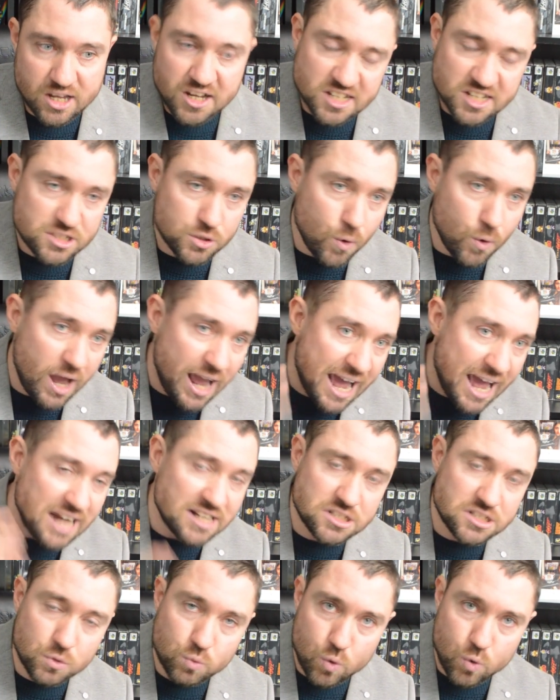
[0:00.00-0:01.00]
So I had
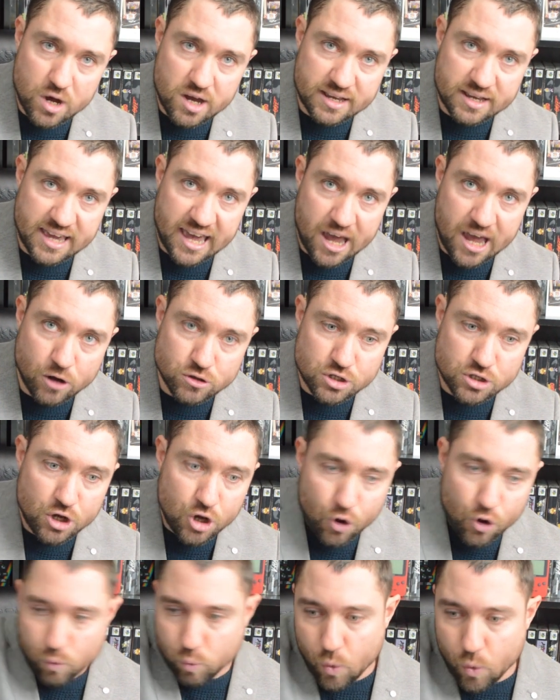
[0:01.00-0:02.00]
to work out
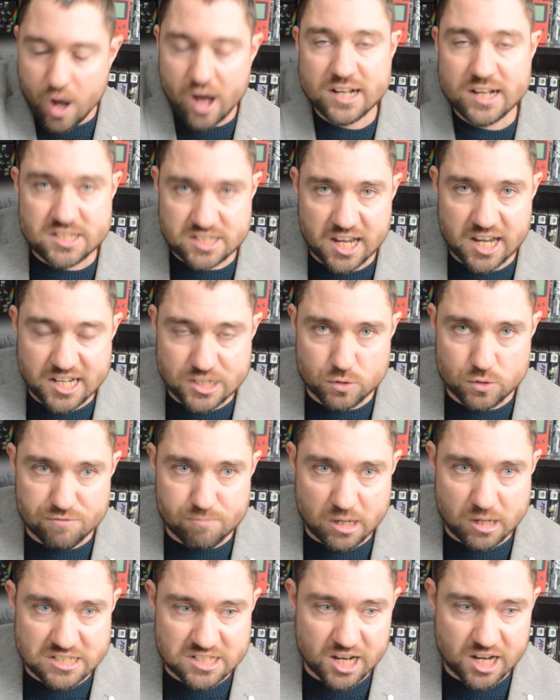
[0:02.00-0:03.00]
what I'd changed with
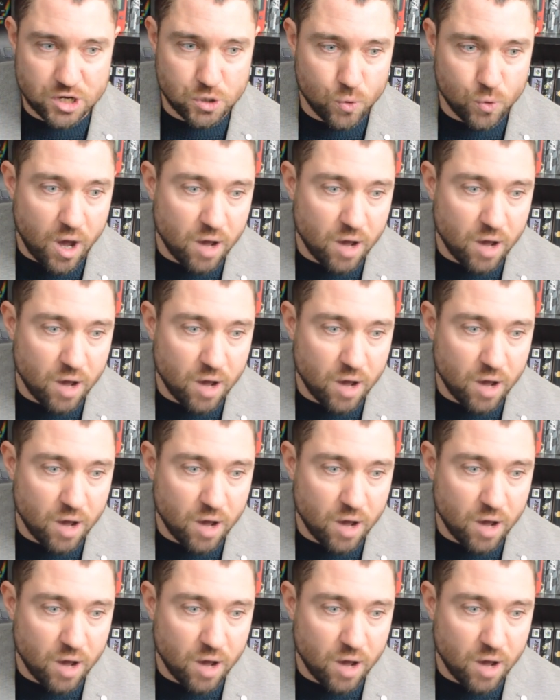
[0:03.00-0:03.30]
my channel